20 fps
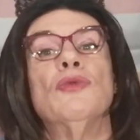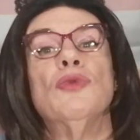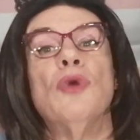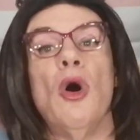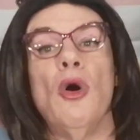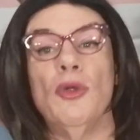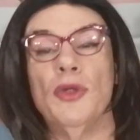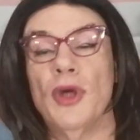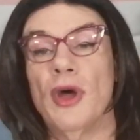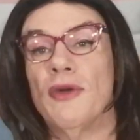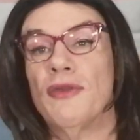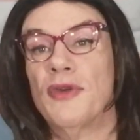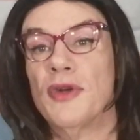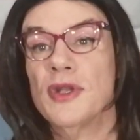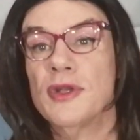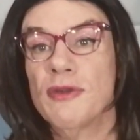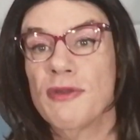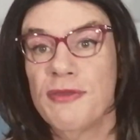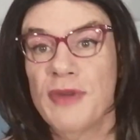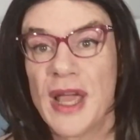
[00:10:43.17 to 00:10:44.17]
rolled
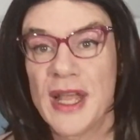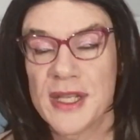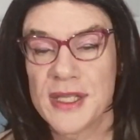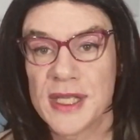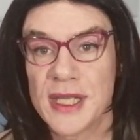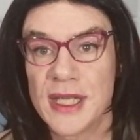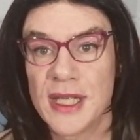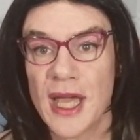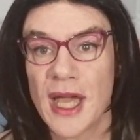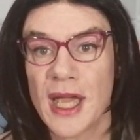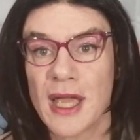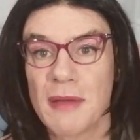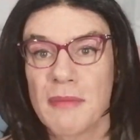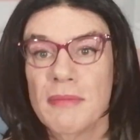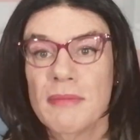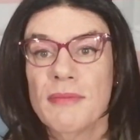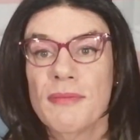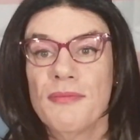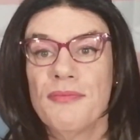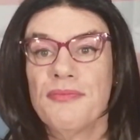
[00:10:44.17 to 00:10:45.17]
over into a fantasy
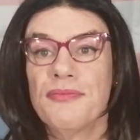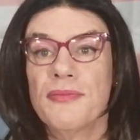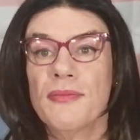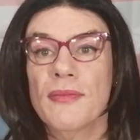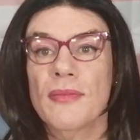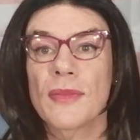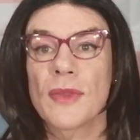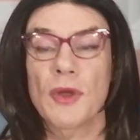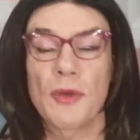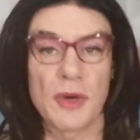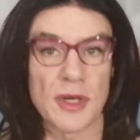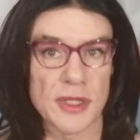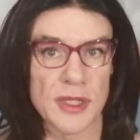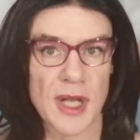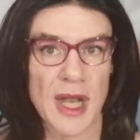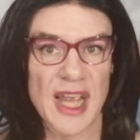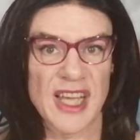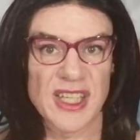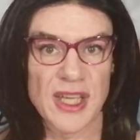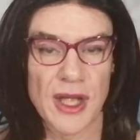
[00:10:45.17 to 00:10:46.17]
game,
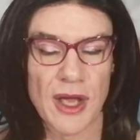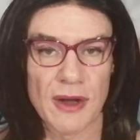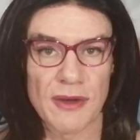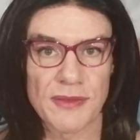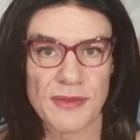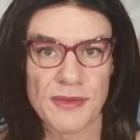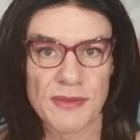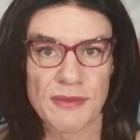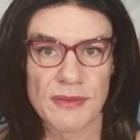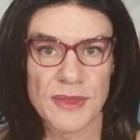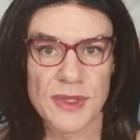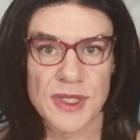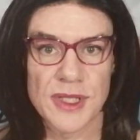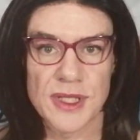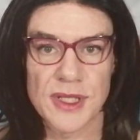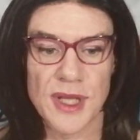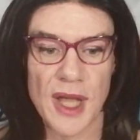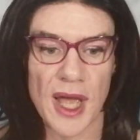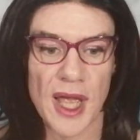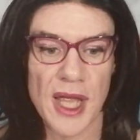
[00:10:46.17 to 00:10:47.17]
whereas it actually kind of
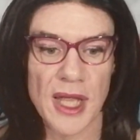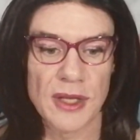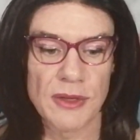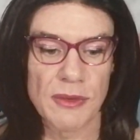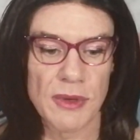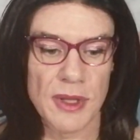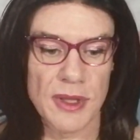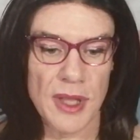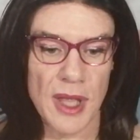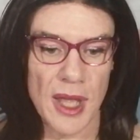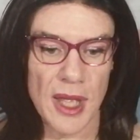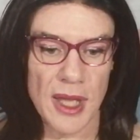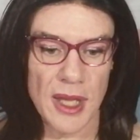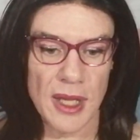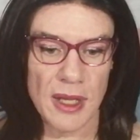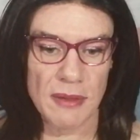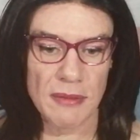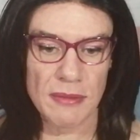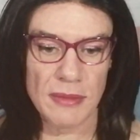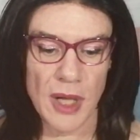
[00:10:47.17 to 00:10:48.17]
stayed with
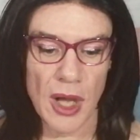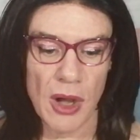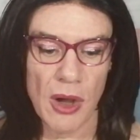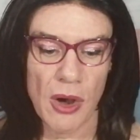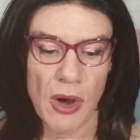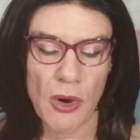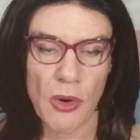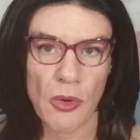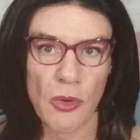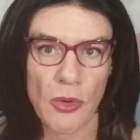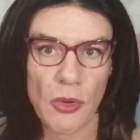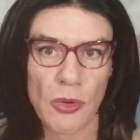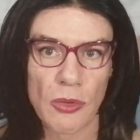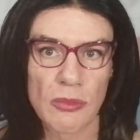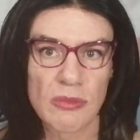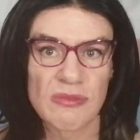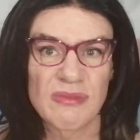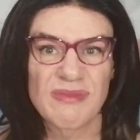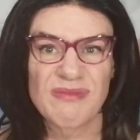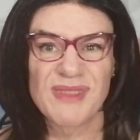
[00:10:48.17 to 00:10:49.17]
a
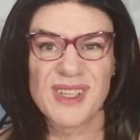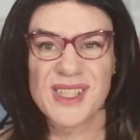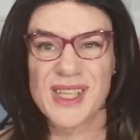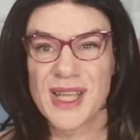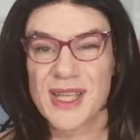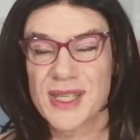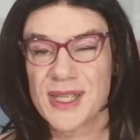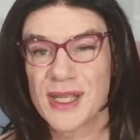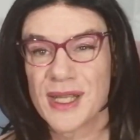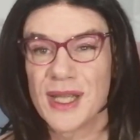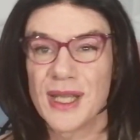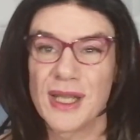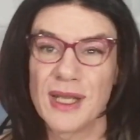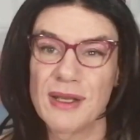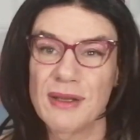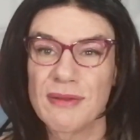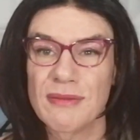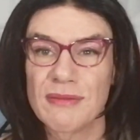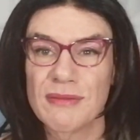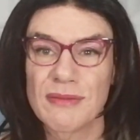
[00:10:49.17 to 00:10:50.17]
whole
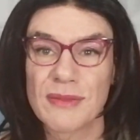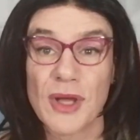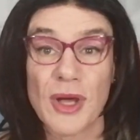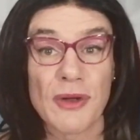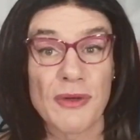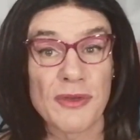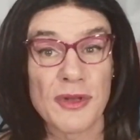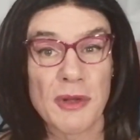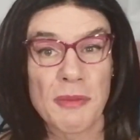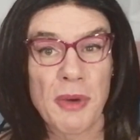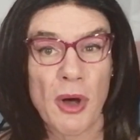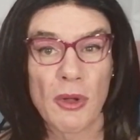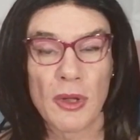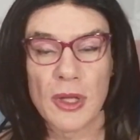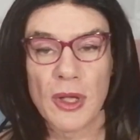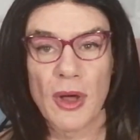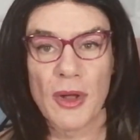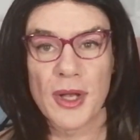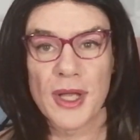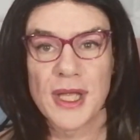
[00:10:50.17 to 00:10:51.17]
essentially kind of
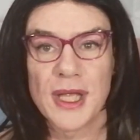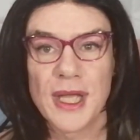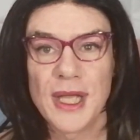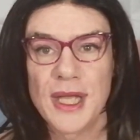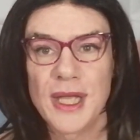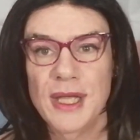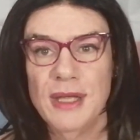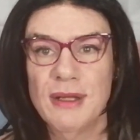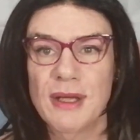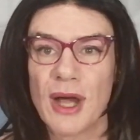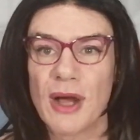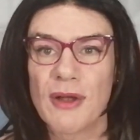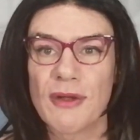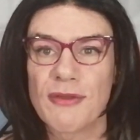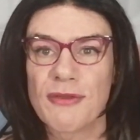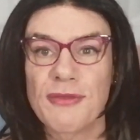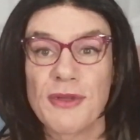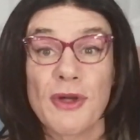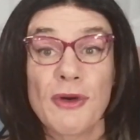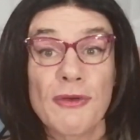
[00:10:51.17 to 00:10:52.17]
Napoleonic-y
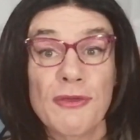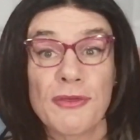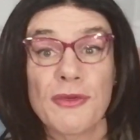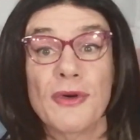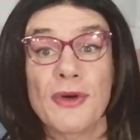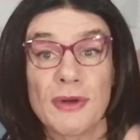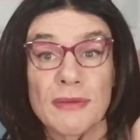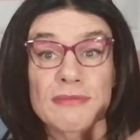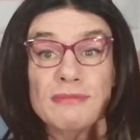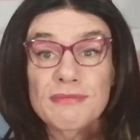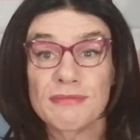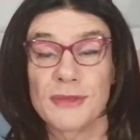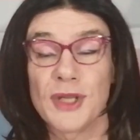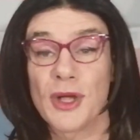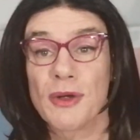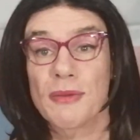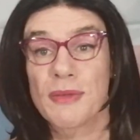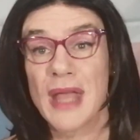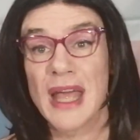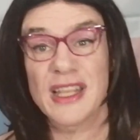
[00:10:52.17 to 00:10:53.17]
kind of feel for it.
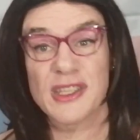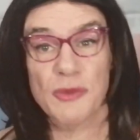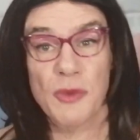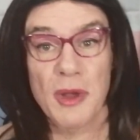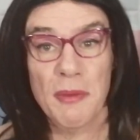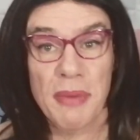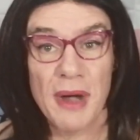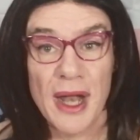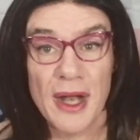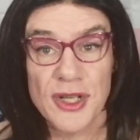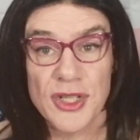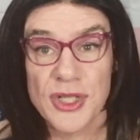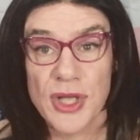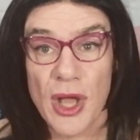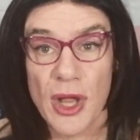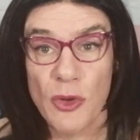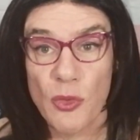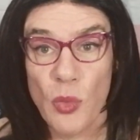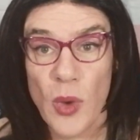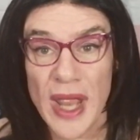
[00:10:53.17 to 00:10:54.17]
You know, that's where
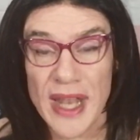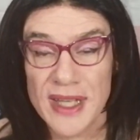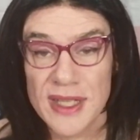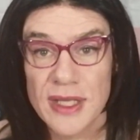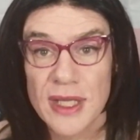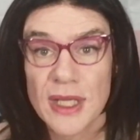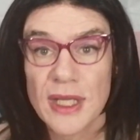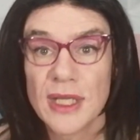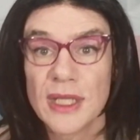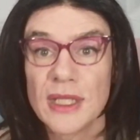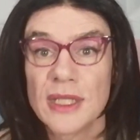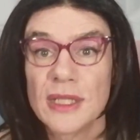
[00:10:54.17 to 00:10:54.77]
Braunstein went.